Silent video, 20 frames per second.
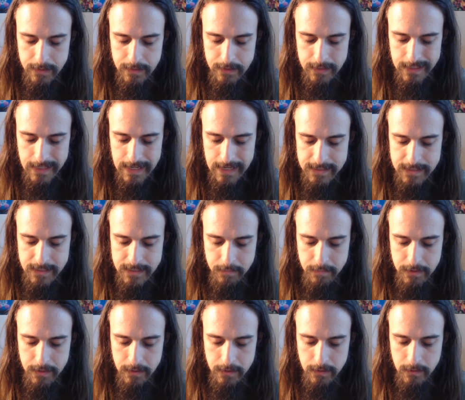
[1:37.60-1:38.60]
Last deep
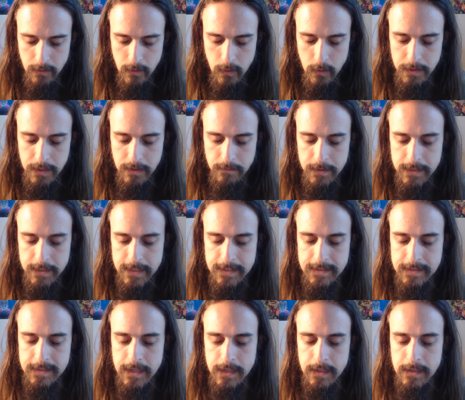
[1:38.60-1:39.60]
inhale, holding for 10
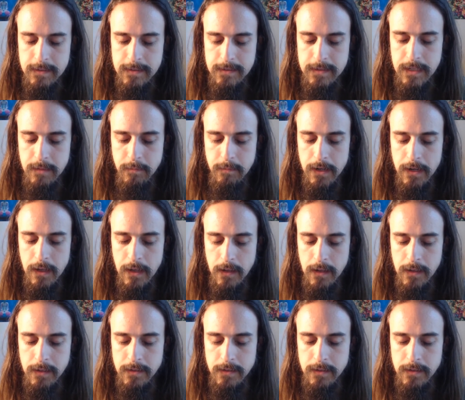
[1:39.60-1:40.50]
seconds. Deep inhale in.